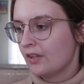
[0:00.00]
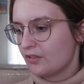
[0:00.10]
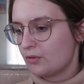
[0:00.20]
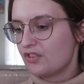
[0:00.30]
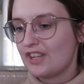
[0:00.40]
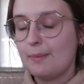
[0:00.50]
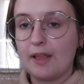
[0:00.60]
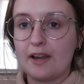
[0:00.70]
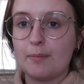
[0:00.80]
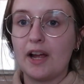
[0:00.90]
So just keep
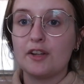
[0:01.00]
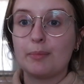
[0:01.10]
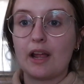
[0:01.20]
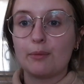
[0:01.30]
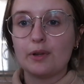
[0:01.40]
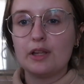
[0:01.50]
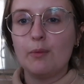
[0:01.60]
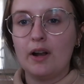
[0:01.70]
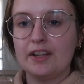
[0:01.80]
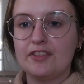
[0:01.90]
that in mind. But I really
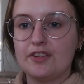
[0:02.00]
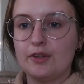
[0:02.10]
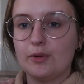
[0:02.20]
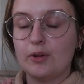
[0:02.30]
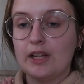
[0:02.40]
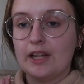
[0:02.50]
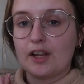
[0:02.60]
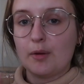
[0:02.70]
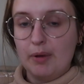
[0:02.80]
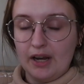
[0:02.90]
wanted to
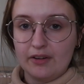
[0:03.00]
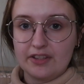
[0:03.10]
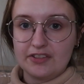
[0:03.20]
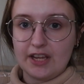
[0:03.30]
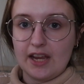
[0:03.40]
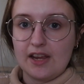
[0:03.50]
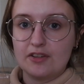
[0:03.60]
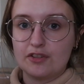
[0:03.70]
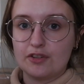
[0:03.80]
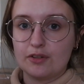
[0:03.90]
compare this
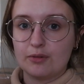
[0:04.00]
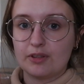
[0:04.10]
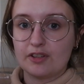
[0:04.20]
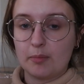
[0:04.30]
cage to the